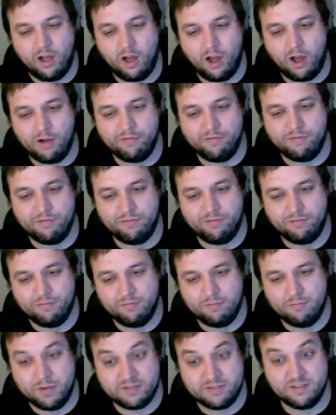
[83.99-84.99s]
of
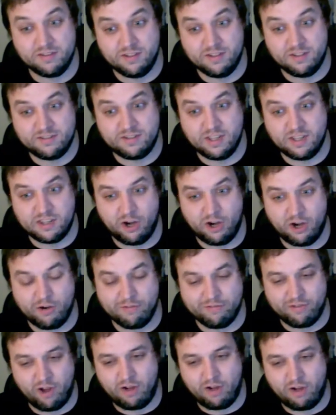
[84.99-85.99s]
business that they're
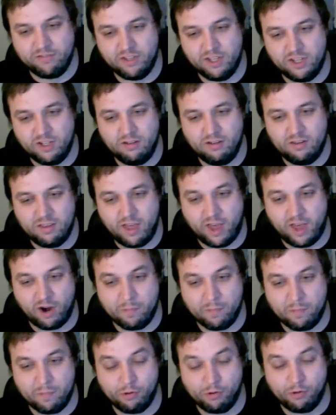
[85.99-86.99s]
involved in that
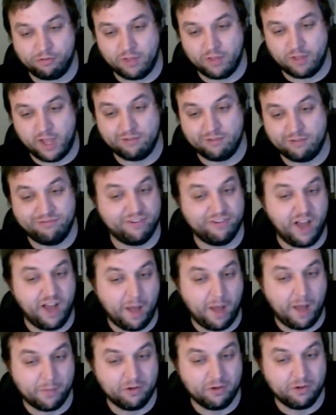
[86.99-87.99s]
are both like
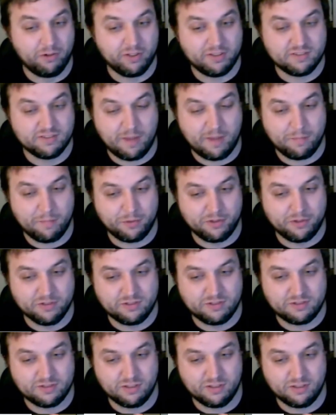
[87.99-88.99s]
phenomenal
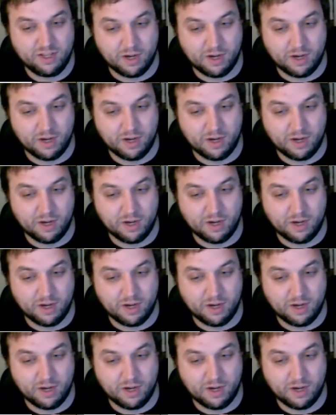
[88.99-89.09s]
examples